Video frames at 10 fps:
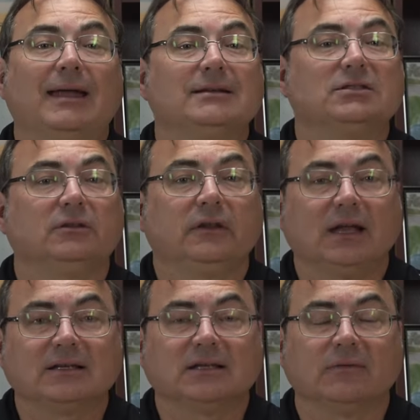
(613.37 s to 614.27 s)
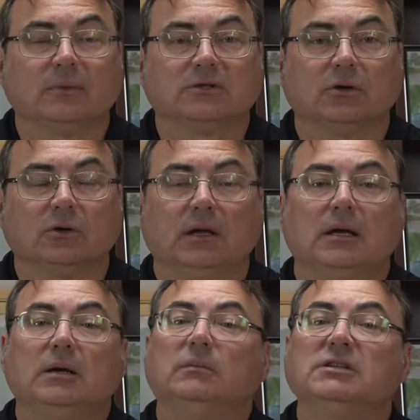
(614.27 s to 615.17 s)
And until the next episode,
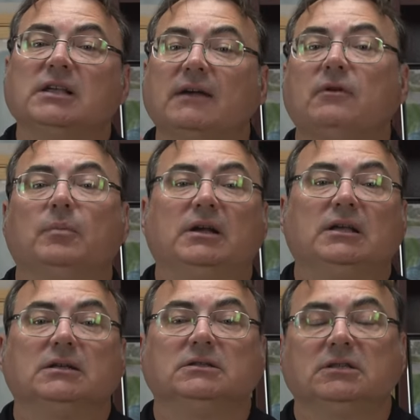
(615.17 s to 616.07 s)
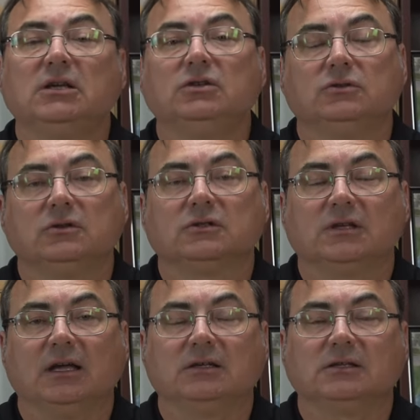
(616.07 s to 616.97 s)
please everybody continue to
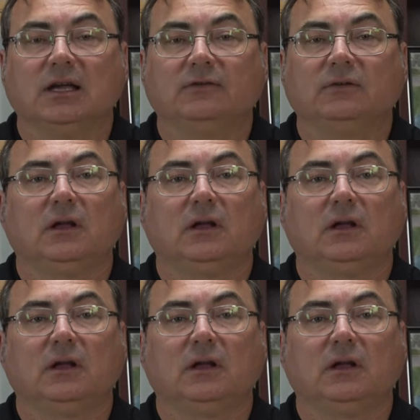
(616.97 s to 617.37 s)
stay safe.